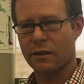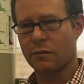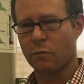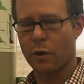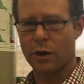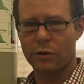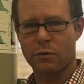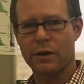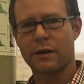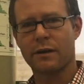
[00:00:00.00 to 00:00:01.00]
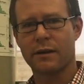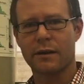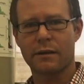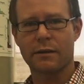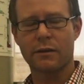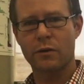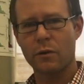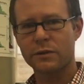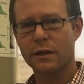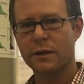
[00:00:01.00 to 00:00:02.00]
in Word or in
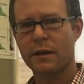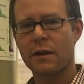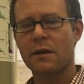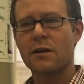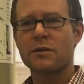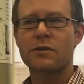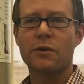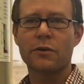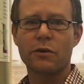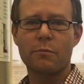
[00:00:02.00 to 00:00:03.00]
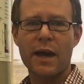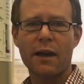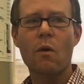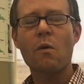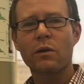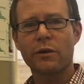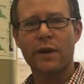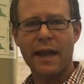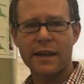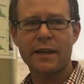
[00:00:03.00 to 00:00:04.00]
Google Doc. So you make all
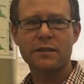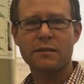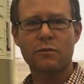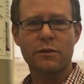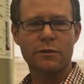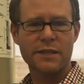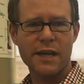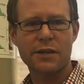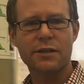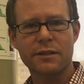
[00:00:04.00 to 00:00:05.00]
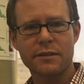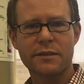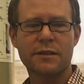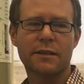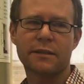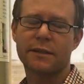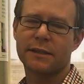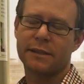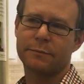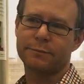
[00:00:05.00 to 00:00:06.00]
your headings and all your sections
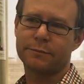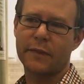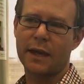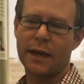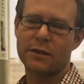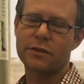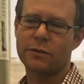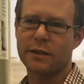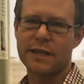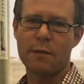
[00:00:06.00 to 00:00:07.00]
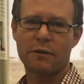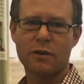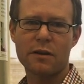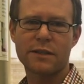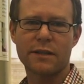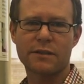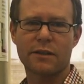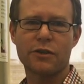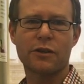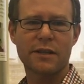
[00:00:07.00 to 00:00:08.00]
into the table of contents so
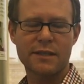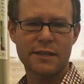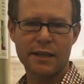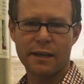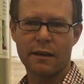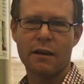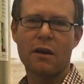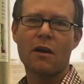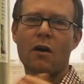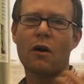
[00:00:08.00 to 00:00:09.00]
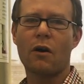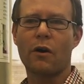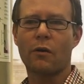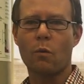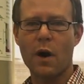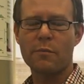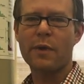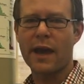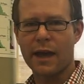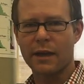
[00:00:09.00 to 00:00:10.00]
that you can see on one
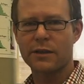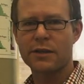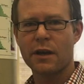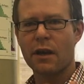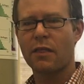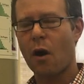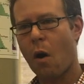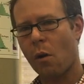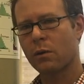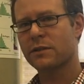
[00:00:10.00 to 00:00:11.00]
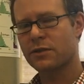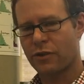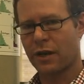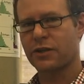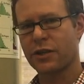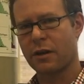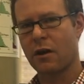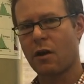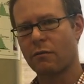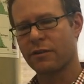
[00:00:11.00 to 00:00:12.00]
page the whole structure
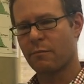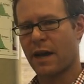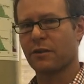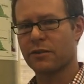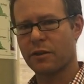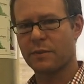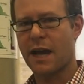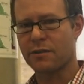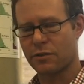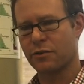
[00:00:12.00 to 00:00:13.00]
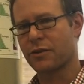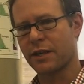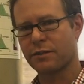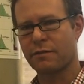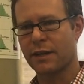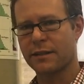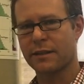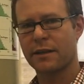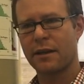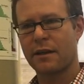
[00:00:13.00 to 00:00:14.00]
of the manuscript as you're trying to write
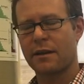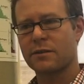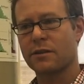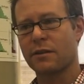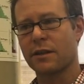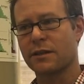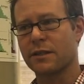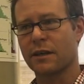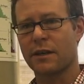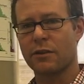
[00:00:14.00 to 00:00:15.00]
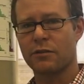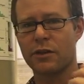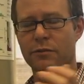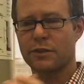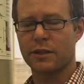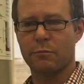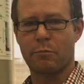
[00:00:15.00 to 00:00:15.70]
it. So that you don't